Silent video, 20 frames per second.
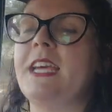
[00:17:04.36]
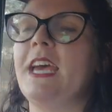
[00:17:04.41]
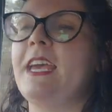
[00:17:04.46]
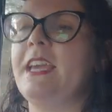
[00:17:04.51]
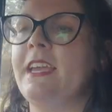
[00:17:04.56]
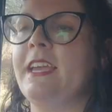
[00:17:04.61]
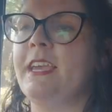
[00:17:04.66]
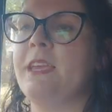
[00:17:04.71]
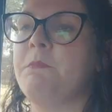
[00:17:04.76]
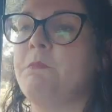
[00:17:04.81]

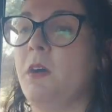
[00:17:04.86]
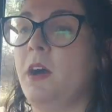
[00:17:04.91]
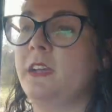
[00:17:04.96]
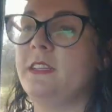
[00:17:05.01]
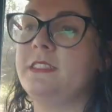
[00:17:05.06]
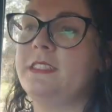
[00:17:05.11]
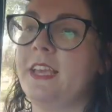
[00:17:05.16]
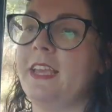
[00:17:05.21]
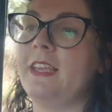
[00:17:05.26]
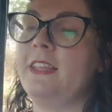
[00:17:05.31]
day he
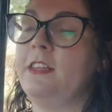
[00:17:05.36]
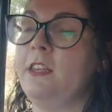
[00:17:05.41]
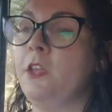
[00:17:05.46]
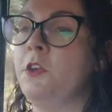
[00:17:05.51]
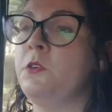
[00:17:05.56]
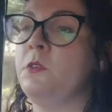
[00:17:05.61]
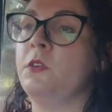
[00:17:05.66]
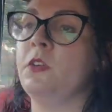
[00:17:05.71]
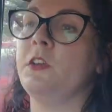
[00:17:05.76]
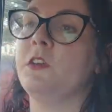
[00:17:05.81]
might take
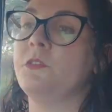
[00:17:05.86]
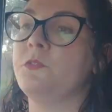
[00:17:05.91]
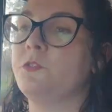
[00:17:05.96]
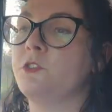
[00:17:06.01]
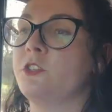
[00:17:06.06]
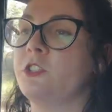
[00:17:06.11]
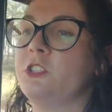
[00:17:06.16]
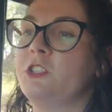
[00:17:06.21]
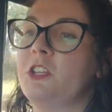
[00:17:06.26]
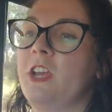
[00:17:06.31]
Lulu
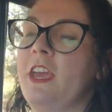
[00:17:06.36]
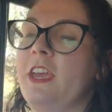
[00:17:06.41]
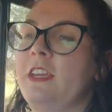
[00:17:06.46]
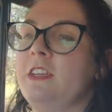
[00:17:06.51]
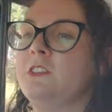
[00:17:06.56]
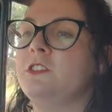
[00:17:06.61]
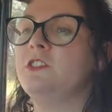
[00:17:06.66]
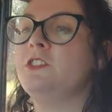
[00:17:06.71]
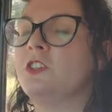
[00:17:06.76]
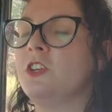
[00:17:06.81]
for a
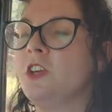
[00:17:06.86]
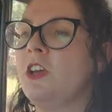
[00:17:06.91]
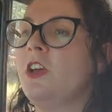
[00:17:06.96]
change